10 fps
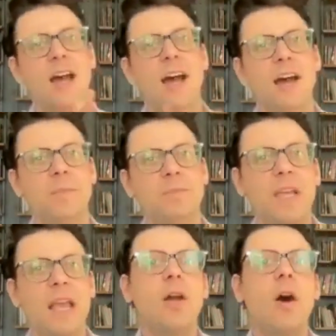
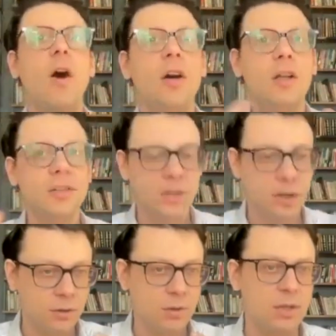And
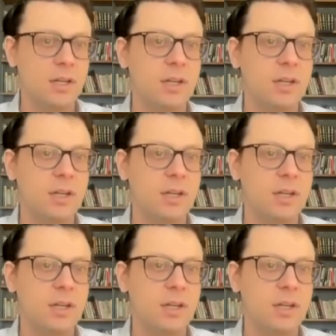also,